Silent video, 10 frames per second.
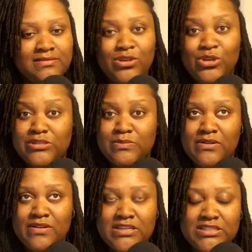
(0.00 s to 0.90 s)

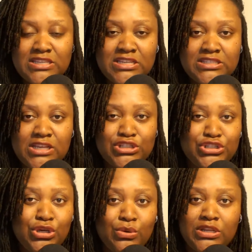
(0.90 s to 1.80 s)
experience is a
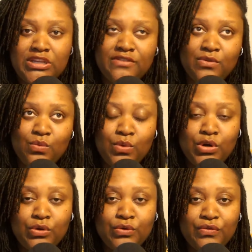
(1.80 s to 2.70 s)
totally different
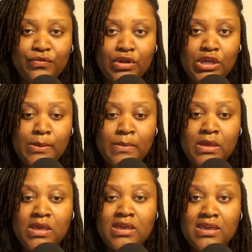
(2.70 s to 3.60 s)
world from
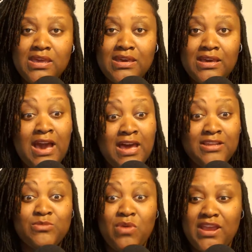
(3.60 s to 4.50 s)

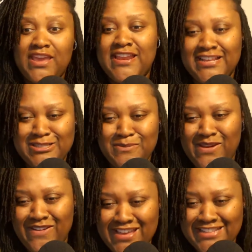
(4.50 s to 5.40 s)
Ghana's market
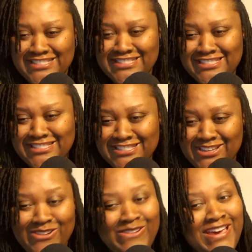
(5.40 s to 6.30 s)
experience.
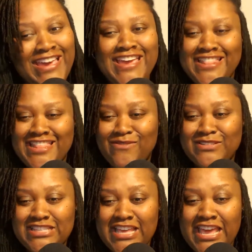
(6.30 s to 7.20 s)
So that was
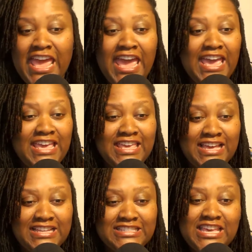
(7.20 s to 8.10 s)
it. And
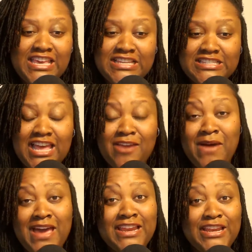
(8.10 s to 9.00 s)
yes, Kenyans like
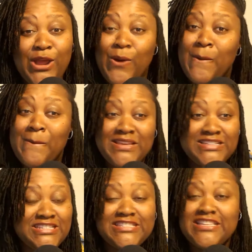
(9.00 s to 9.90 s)
minding their own
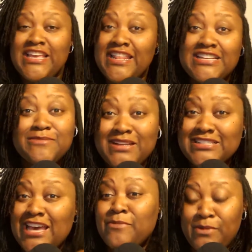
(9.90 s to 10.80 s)
business, and that's my
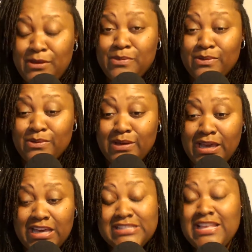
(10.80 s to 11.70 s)
type of people
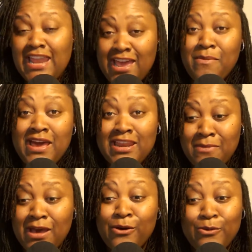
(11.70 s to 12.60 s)
because I like minding
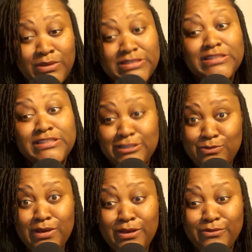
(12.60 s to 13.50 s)
my own business as
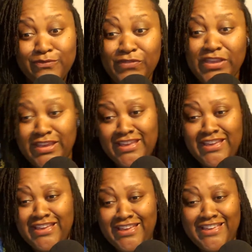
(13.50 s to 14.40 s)
well.
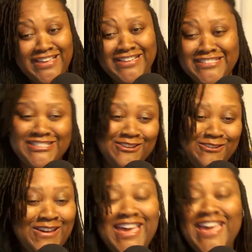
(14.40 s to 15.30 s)
So